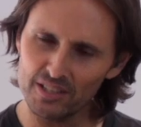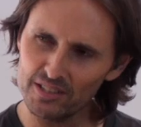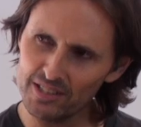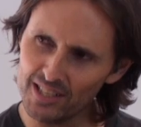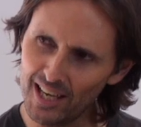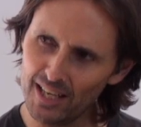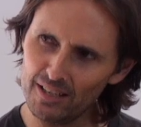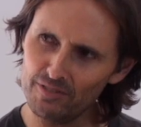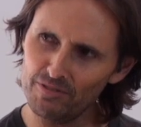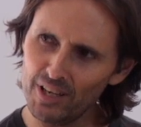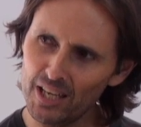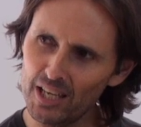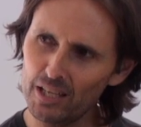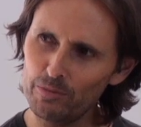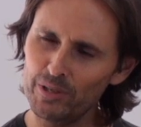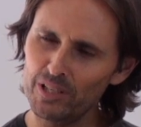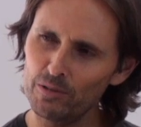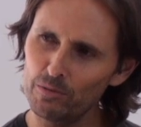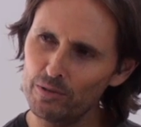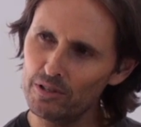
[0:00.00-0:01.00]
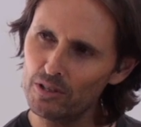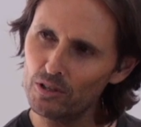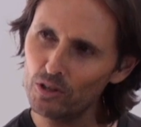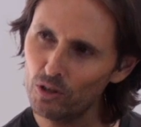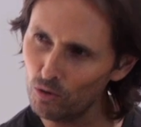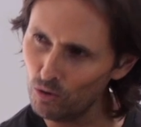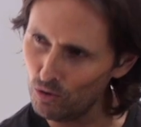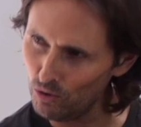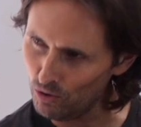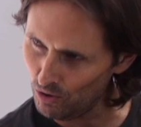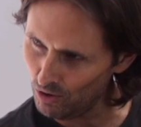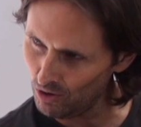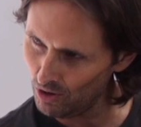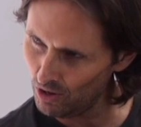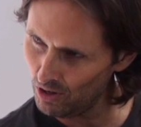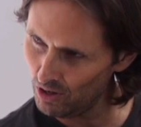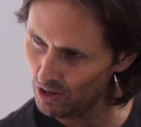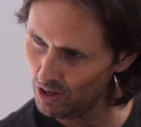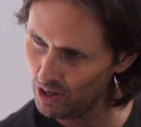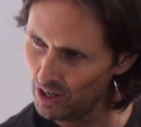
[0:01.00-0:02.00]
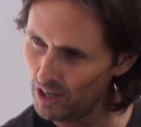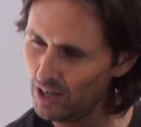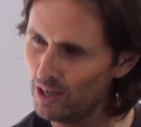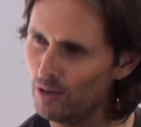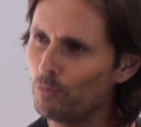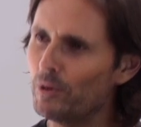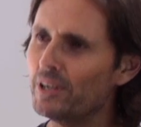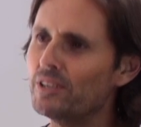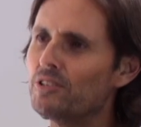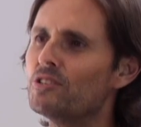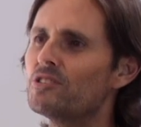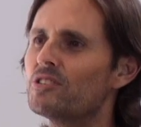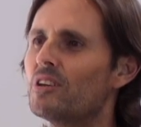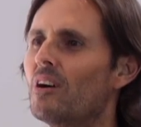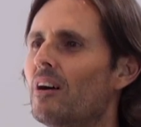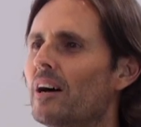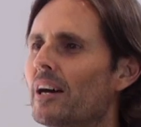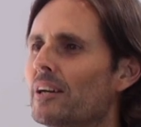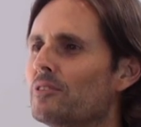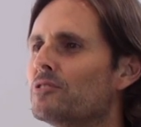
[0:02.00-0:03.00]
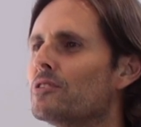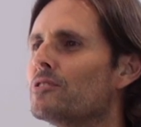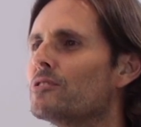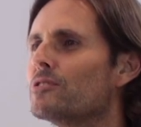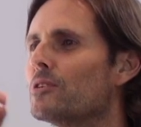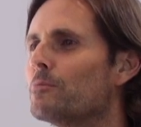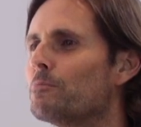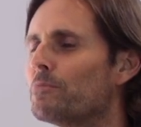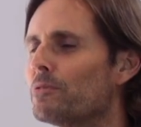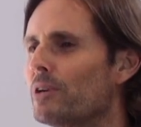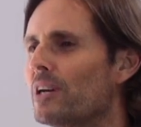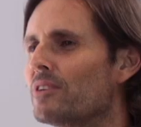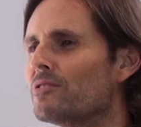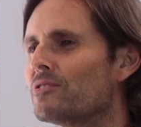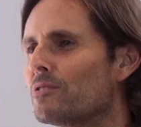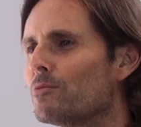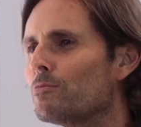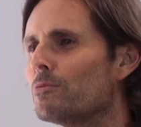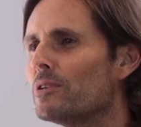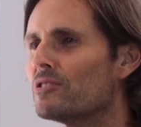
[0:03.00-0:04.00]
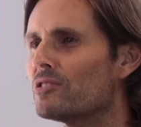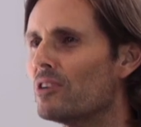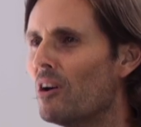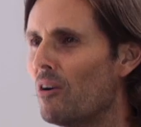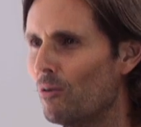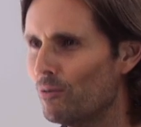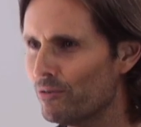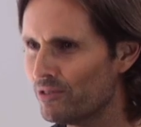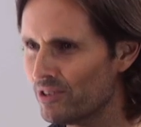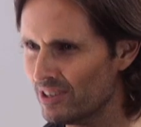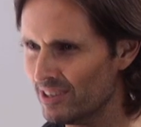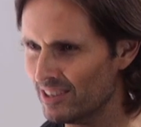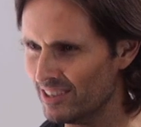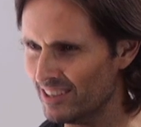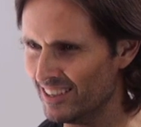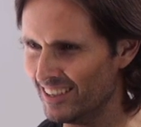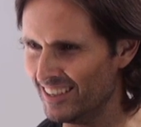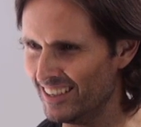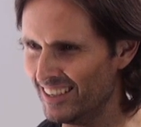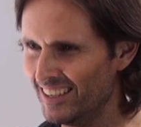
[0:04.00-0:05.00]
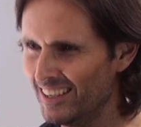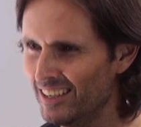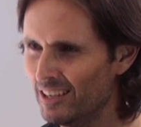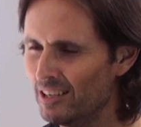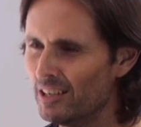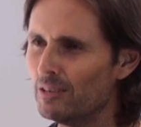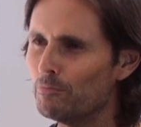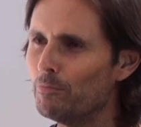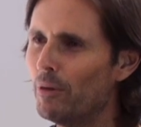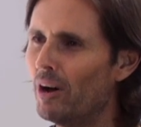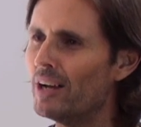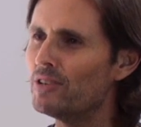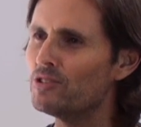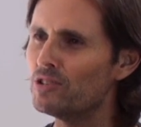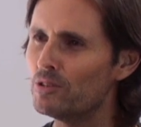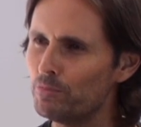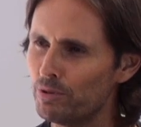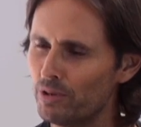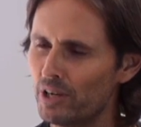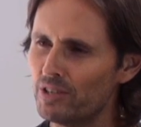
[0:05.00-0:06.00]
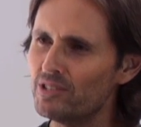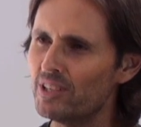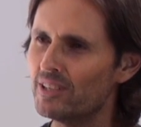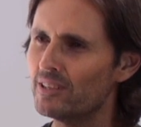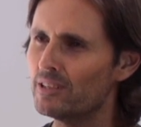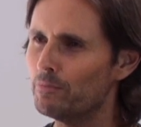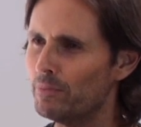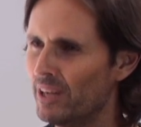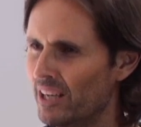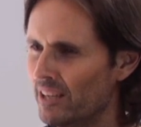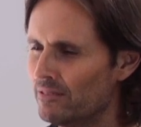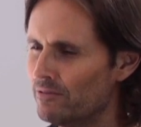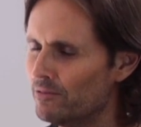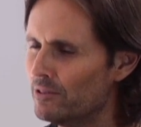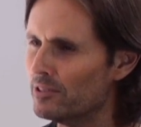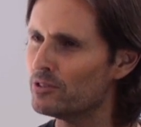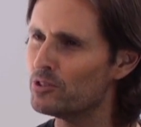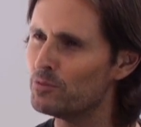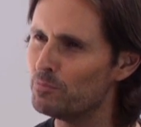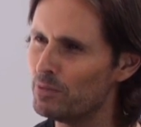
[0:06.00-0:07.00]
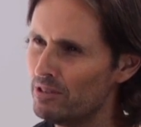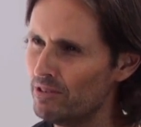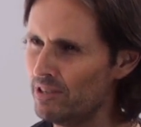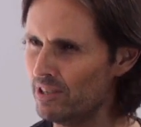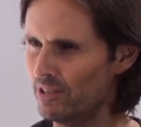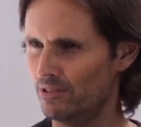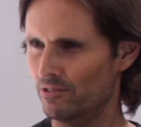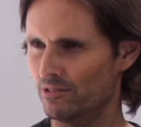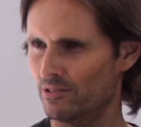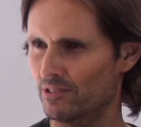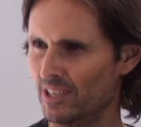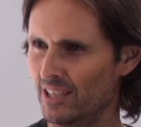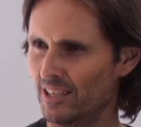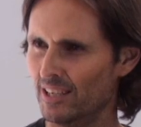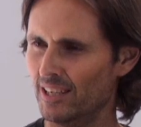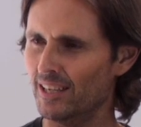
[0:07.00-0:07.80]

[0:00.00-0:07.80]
that's out of harmony with the law, we decide to suppress the result by suppressing the painful experience.